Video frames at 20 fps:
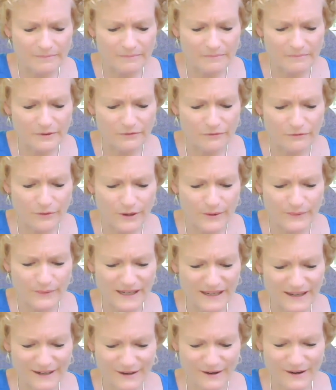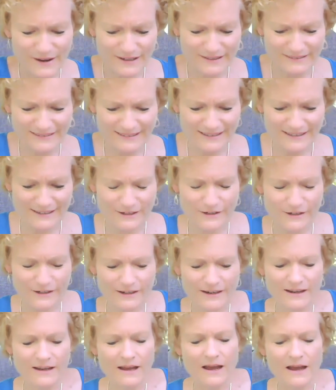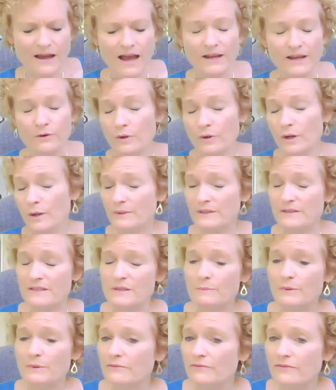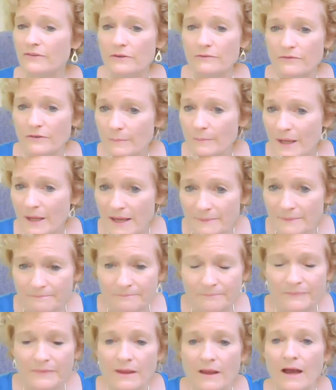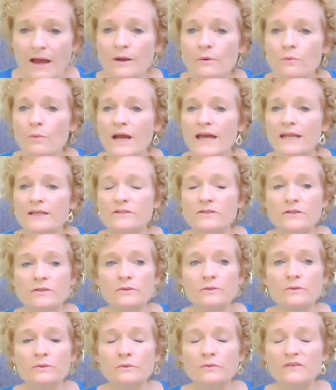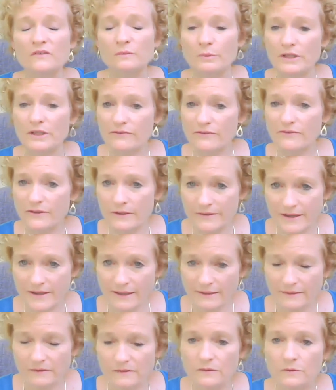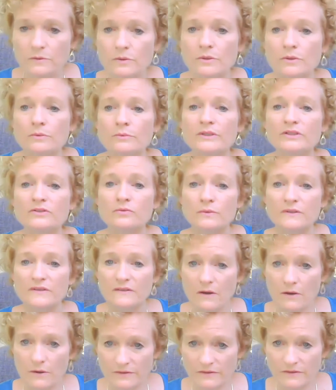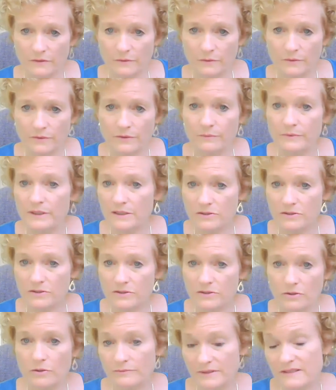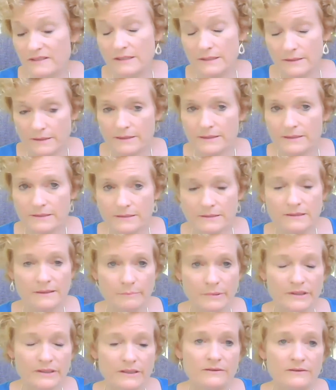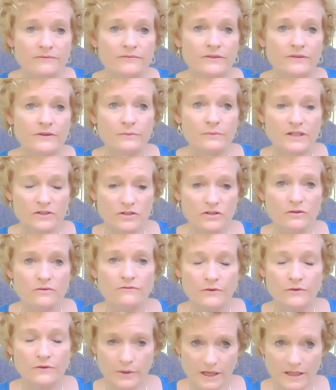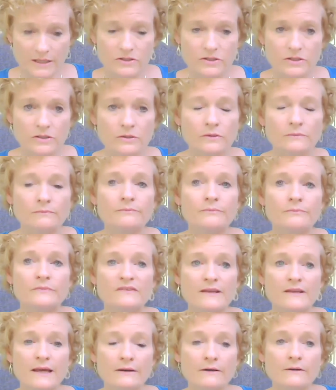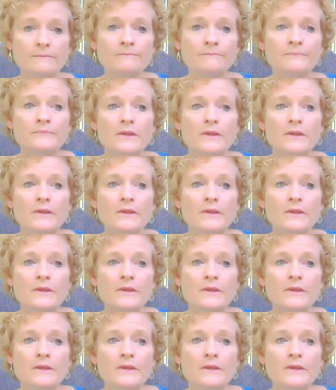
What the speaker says: before we got on here, I grew up in Springfield, Vermont. I went to Springfield High School, which was also the regional, still is, I believe, the regional vocational center.